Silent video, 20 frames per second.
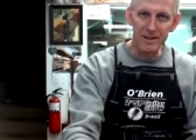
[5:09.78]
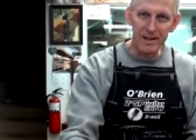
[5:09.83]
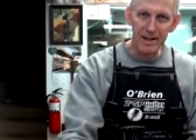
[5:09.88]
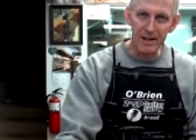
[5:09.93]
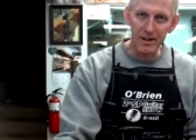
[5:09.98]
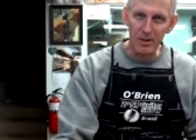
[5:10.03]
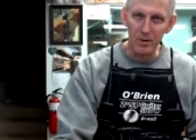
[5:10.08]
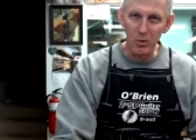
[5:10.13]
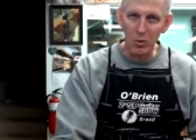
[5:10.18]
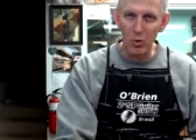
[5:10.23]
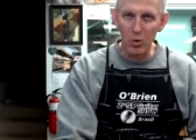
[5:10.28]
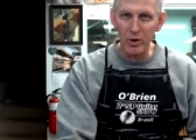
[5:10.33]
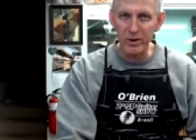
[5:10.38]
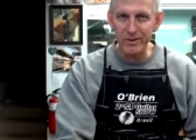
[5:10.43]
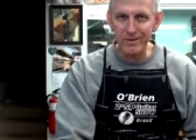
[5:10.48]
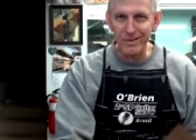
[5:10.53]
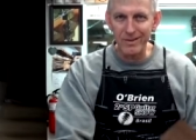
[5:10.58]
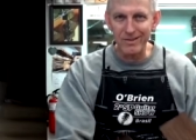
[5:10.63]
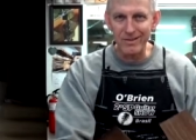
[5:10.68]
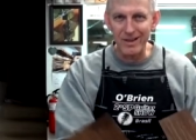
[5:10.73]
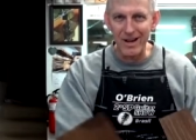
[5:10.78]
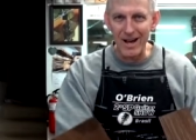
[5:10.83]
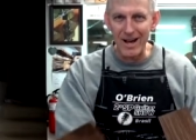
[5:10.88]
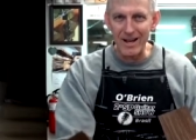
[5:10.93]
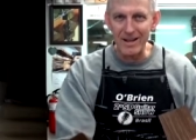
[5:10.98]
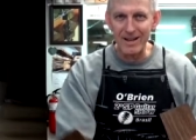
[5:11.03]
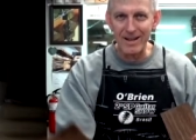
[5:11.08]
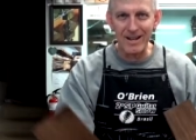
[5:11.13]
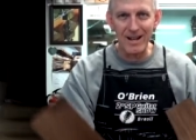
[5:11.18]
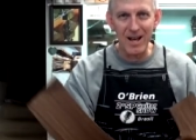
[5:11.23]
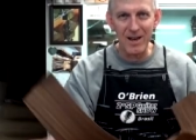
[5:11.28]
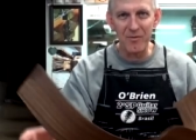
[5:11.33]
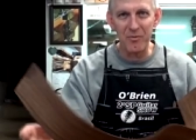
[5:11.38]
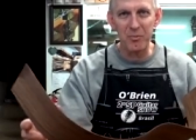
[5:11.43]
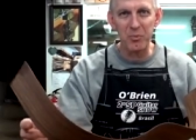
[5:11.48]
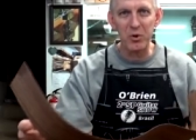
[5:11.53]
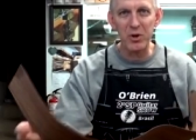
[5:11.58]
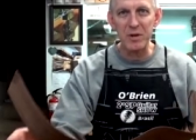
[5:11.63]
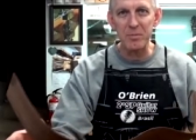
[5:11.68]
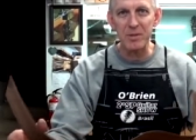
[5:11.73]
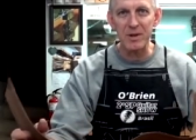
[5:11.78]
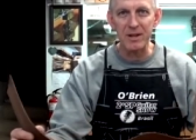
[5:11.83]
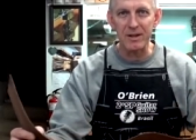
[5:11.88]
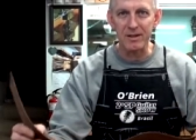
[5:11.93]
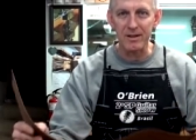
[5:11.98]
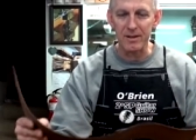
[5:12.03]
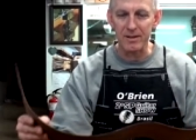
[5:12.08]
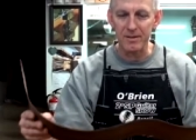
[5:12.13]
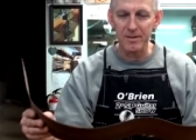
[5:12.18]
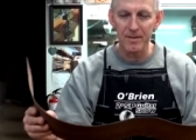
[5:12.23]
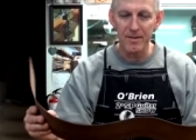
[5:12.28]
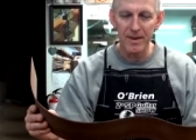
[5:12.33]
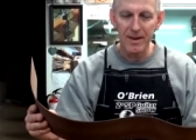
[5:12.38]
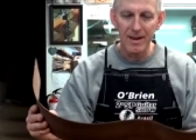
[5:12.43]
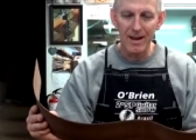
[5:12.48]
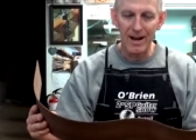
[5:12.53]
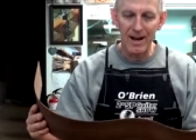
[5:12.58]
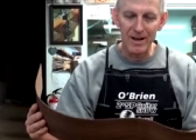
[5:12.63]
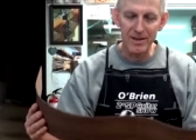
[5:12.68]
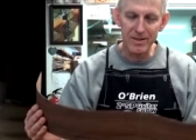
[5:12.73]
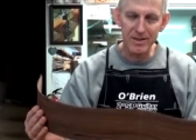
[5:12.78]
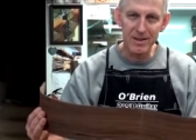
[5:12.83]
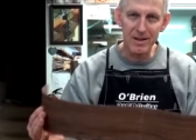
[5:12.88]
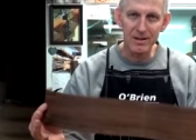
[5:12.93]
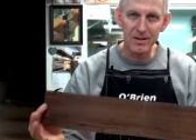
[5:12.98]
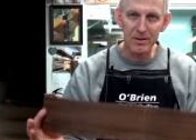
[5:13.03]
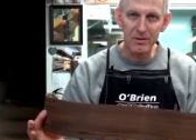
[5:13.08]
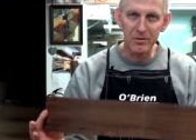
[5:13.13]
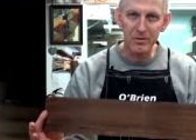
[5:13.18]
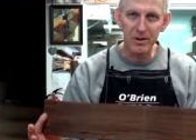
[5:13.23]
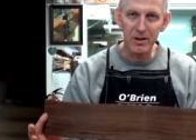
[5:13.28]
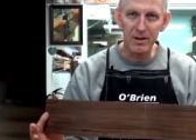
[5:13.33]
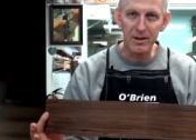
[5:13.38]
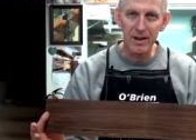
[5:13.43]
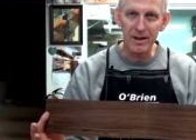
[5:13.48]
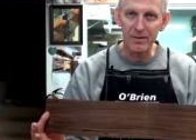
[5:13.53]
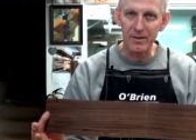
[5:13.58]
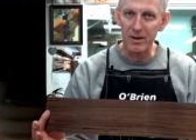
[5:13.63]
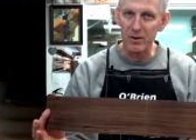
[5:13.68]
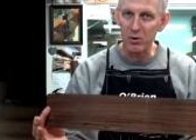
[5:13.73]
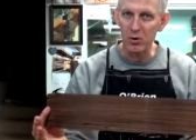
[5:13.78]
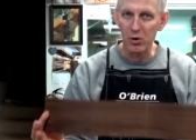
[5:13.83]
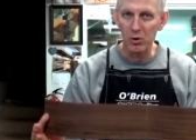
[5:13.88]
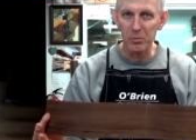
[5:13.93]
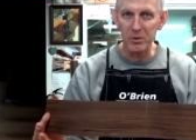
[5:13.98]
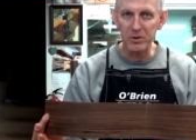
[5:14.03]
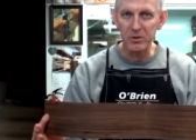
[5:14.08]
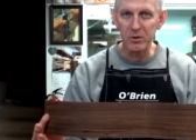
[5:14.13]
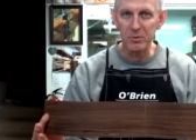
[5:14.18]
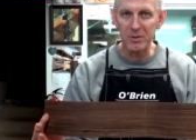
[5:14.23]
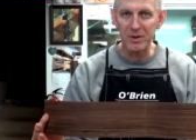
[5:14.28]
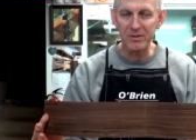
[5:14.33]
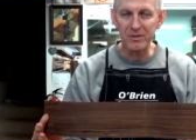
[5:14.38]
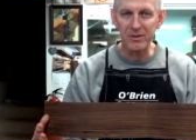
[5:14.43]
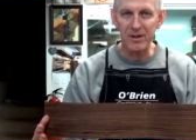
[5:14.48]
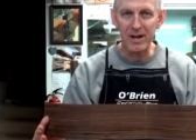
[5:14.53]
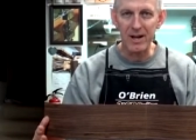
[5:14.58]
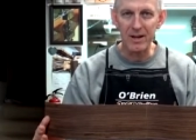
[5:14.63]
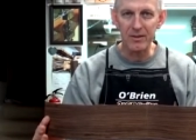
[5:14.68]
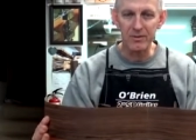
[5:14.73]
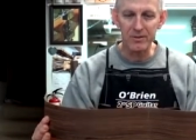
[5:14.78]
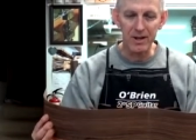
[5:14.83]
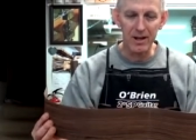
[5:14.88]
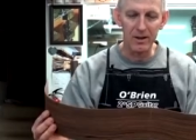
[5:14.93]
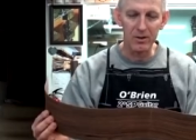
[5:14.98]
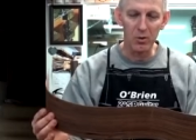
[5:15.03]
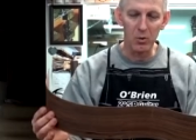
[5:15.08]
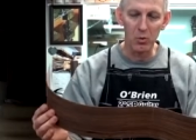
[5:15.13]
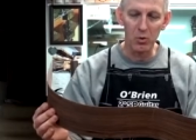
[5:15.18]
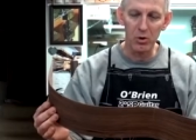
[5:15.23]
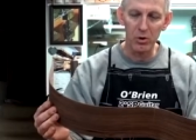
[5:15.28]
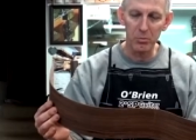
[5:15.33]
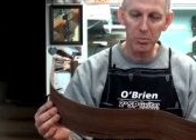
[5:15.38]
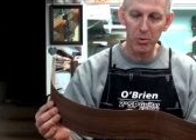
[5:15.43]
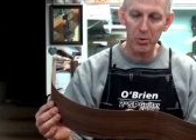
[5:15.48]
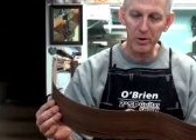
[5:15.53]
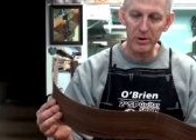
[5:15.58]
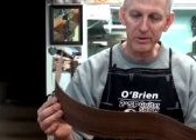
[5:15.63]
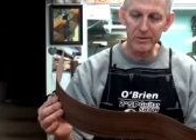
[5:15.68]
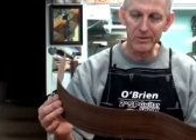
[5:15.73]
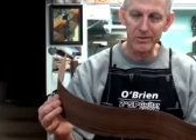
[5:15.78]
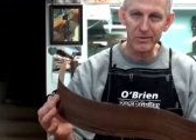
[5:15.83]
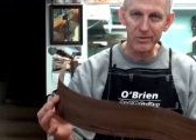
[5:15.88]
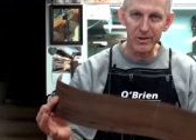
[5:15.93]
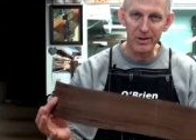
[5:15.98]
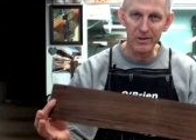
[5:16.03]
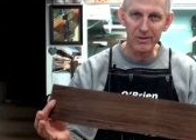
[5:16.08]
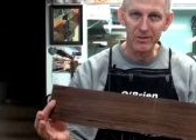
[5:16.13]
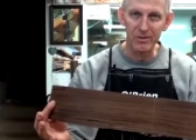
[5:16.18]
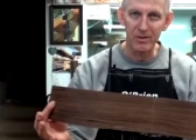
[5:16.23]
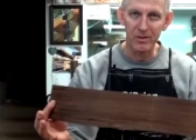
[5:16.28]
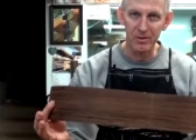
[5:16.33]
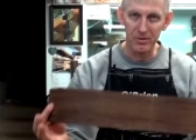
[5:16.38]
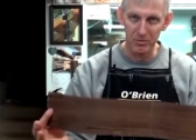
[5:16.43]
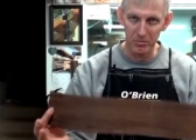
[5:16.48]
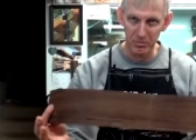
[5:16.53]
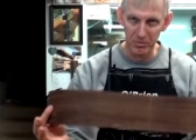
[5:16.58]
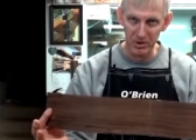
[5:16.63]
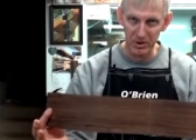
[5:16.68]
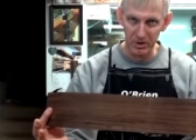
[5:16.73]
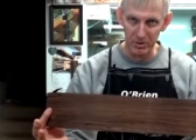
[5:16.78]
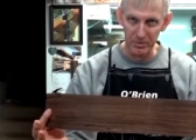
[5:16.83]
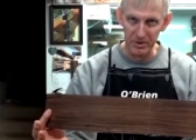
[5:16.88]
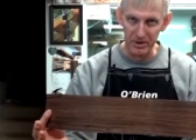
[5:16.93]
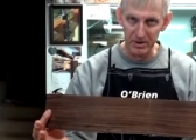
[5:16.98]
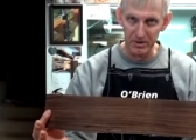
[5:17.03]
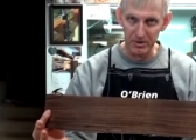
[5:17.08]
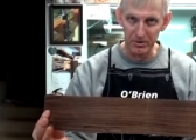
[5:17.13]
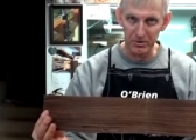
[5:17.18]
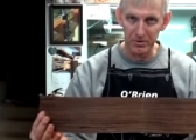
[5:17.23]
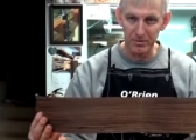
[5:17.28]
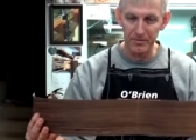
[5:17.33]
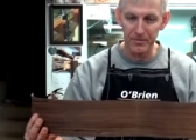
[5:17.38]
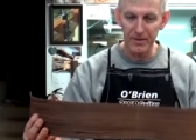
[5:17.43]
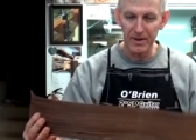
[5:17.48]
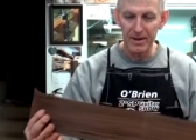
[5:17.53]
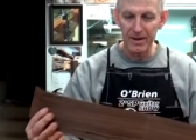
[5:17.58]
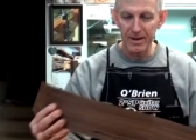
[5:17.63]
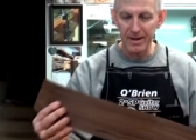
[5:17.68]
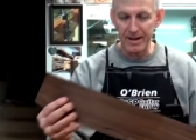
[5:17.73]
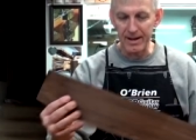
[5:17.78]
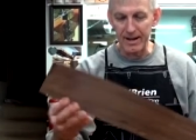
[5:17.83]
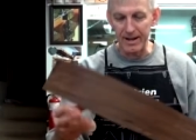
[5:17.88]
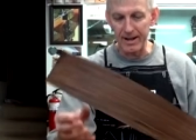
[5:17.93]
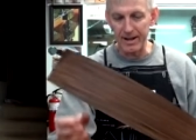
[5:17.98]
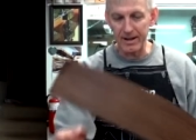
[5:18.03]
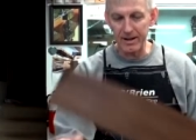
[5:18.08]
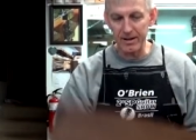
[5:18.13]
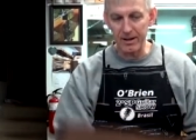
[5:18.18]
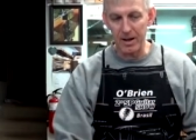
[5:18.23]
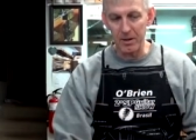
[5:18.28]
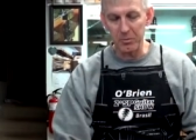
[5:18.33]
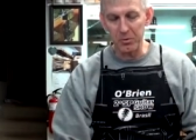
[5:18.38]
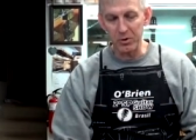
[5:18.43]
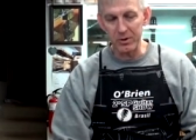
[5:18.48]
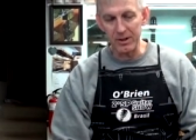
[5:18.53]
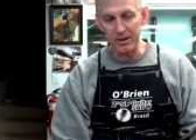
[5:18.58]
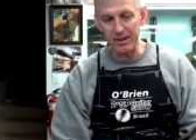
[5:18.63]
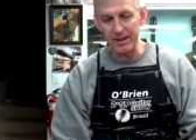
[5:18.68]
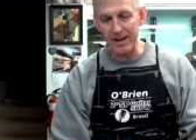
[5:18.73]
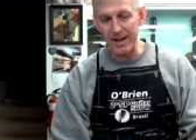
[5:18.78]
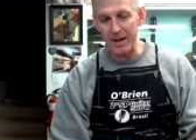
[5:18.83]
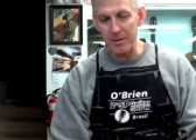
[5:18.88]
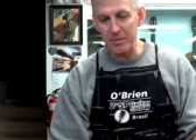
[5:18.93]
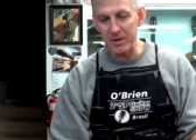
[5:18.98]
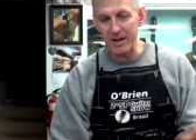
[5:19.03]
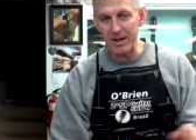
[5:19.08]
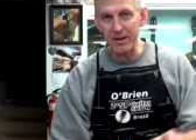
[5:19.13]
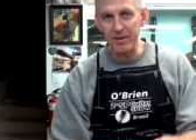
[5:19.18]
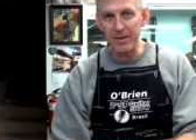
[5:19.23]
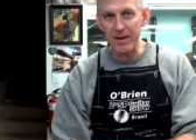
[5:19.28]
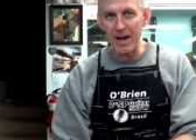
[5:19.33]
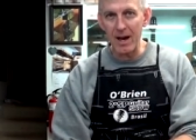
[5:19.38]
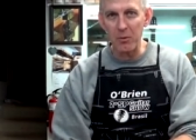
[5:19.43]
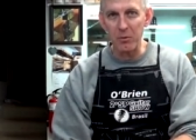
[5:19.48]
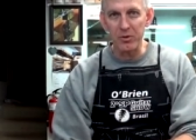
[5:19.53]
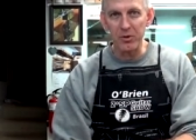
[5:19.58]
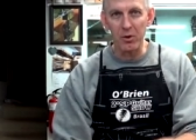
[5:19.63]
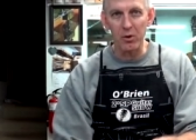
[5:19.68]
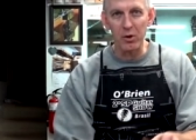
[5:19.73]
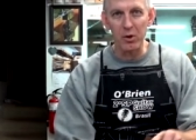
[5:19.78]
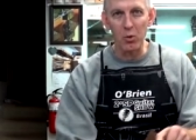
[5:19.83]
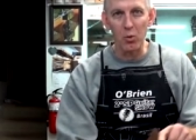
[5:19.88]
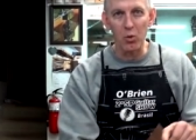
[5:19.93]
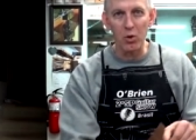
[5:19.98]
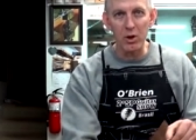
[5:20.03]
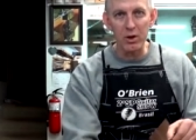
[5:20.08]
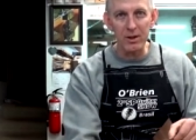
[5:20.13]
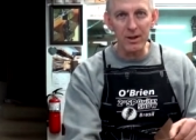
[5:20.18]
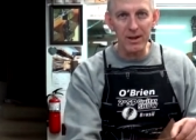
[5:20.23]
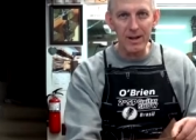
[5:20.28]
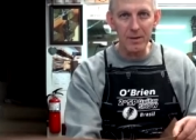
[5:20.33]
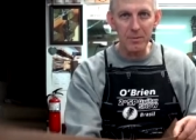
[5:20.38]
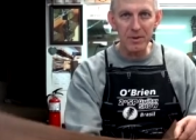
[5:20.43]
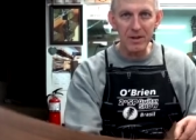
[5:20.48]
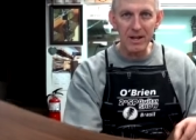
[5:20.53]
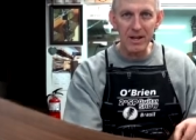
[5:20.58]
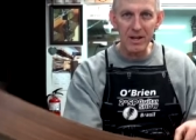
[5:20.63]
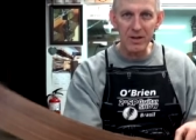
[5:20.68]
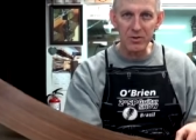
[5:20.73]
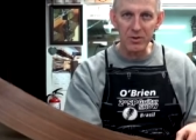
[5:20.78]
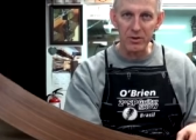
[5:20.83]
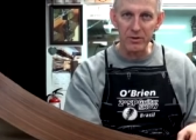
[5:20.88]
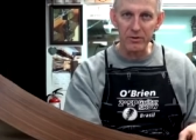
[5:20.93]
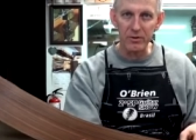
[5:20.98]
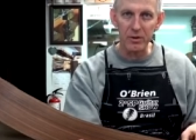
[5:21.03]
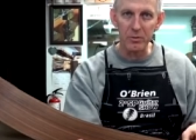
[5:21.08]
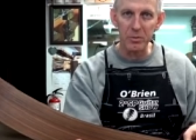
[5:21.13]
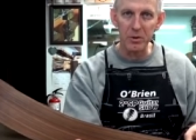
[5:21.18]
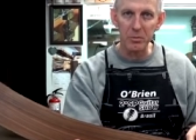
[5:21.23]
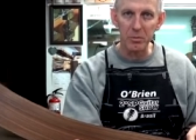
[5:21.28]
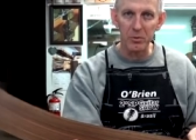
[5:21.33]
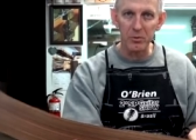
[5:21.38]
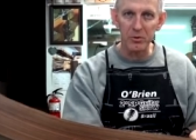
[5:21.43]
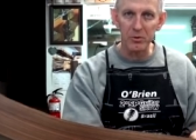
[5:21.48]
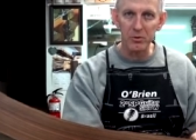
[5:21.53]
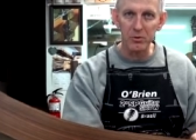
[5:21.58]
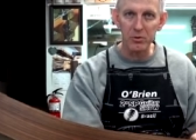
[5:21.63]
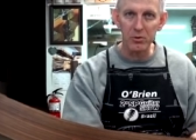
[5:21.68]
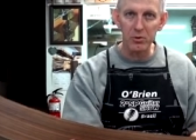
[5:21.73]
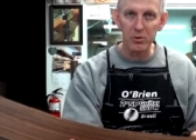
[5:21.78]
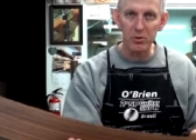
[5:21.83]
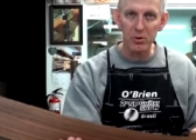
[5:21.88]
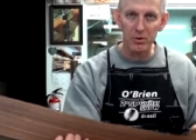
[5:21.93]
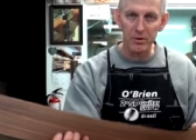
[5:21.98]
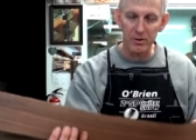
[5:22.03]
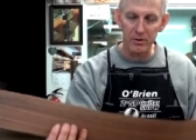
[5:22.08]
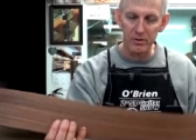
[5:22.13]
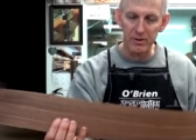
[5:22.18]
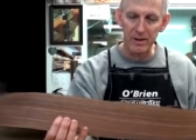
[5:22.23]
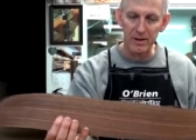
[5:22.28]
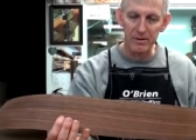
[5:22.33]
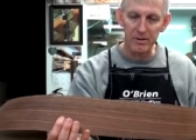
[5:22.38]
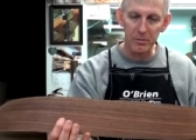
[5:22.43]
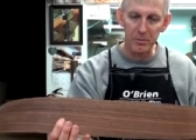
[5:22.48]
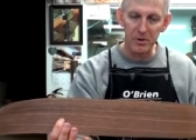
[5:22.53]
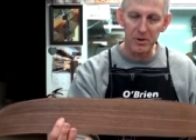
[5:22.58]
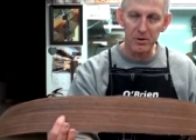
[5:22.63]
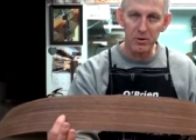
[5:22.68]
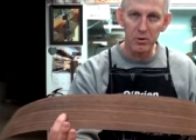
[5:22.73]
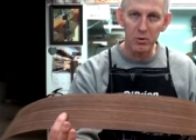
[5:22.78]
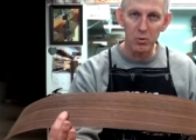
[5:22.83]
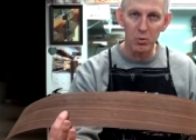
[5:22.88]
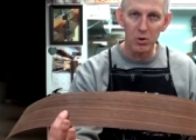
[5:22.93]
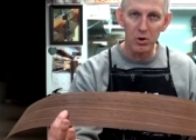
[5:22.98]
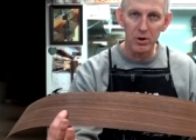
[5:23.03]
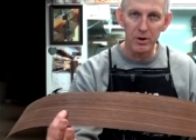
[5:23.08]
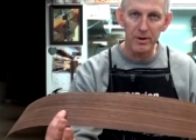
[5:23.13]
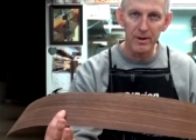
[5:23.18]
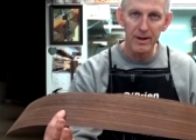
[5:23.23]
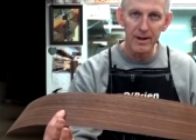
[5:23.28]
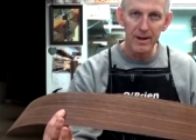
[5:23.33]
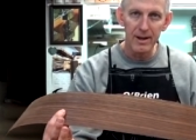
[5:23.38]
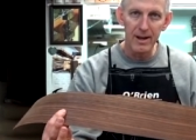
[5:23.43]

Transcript: together. One is a side, and I've pre-bent it. I thicknessed it as I normally do my sides down to 1.6 millimeters. And I'm going to laminate that with only one lamination. Some people do two. In this case, I'm going to do one.